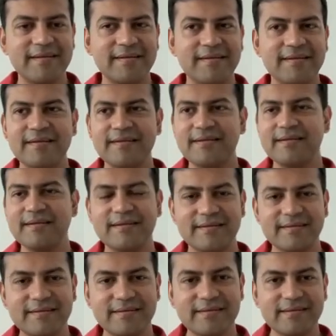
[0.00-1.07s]

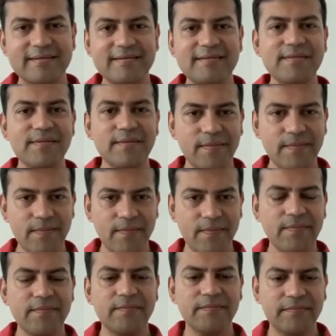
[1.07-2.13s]

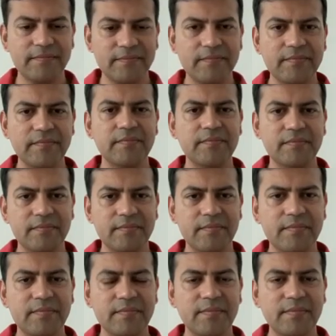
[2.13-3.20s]

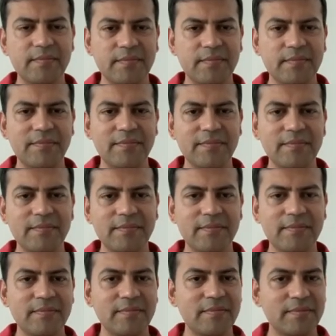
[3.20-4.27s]

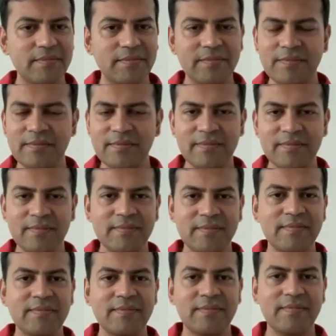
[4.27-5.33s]

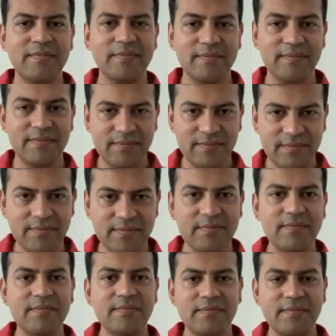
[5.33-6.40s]

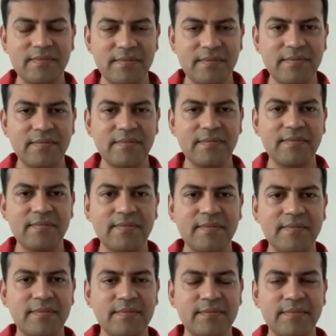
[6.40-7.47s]

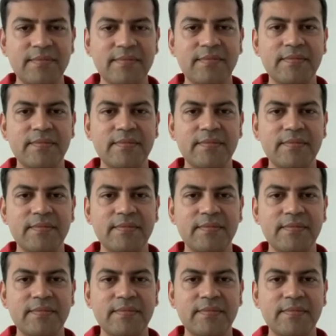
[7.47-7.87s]
No words are spoken by the person on screen.